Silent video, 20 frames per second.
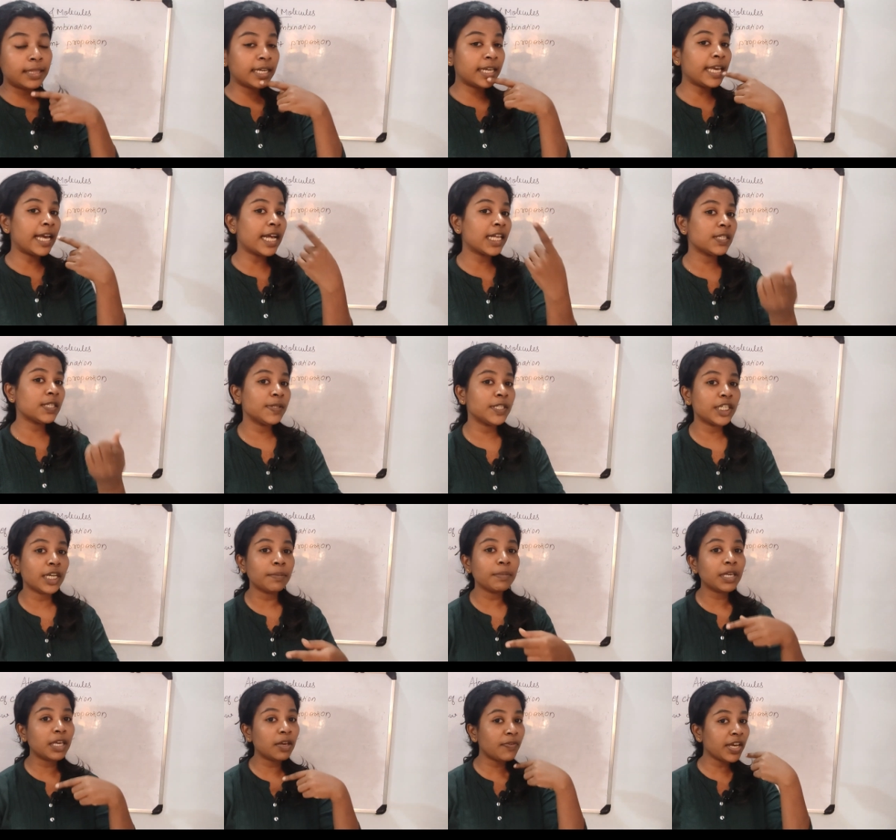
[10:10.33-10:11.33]
gas which I
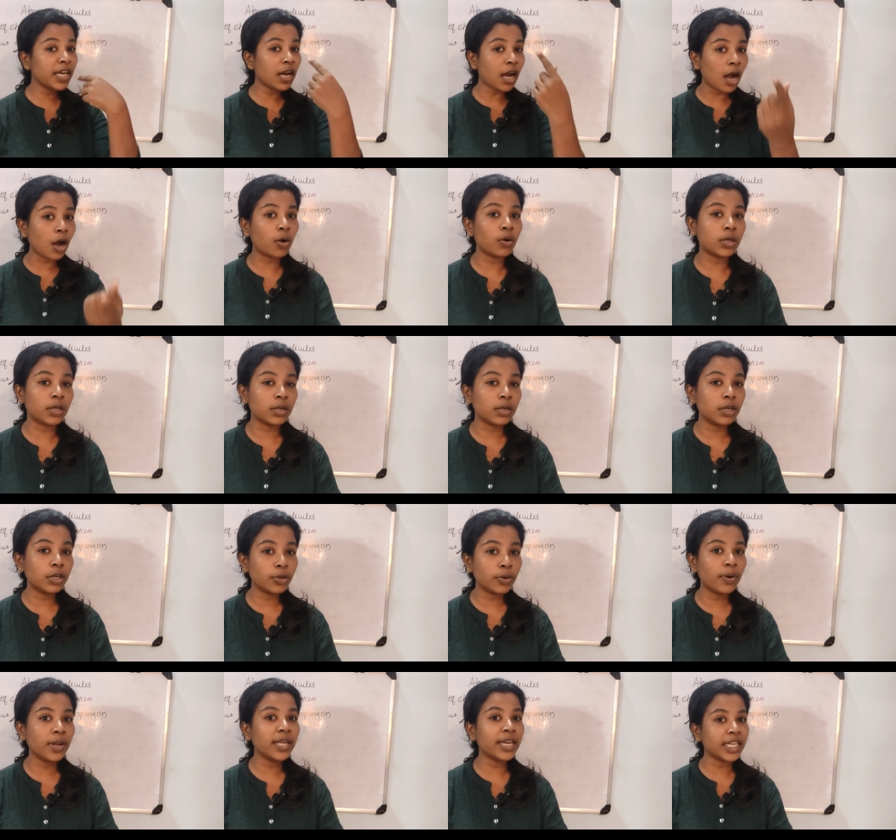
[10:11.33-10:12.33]
am giving out
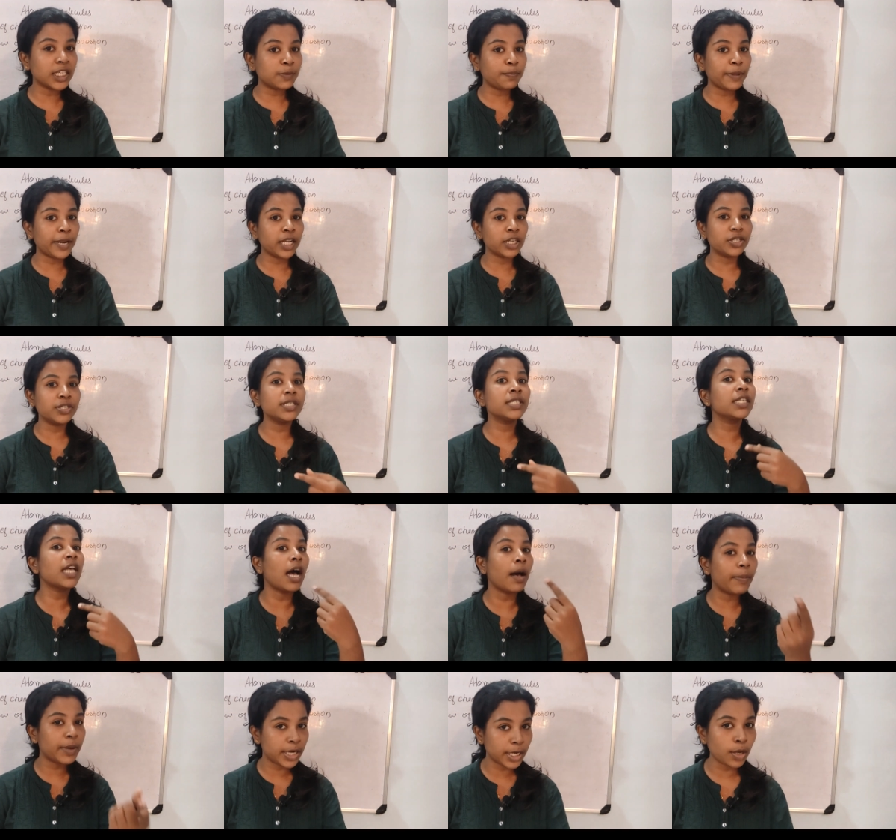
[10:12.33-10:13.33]
during respiration is
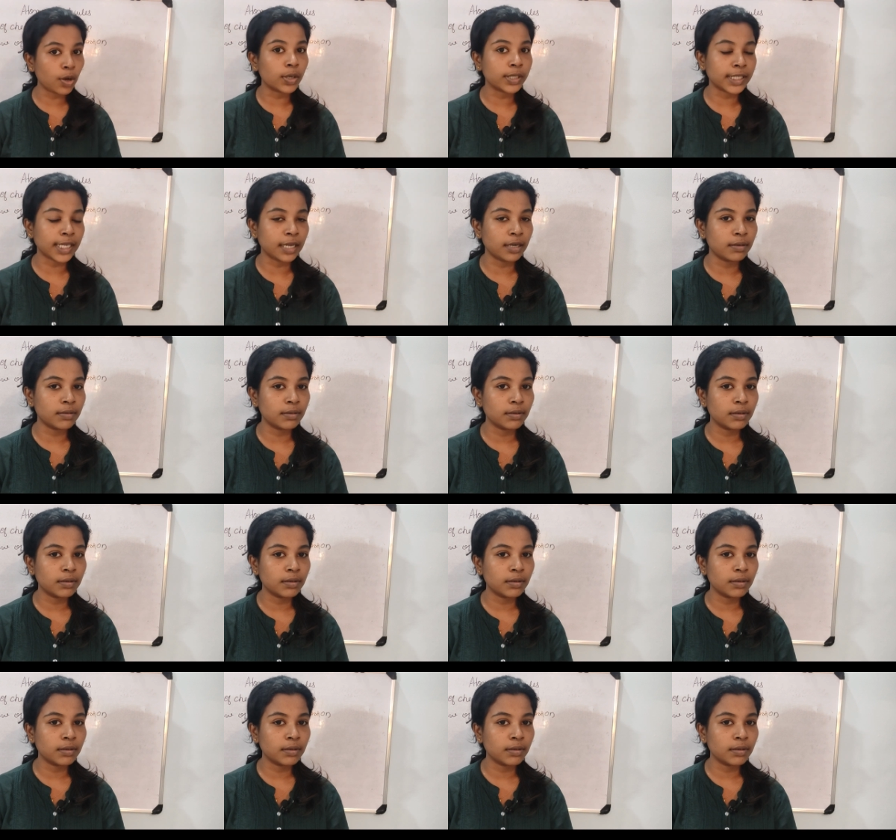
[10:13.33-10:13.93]
carbon dioxide.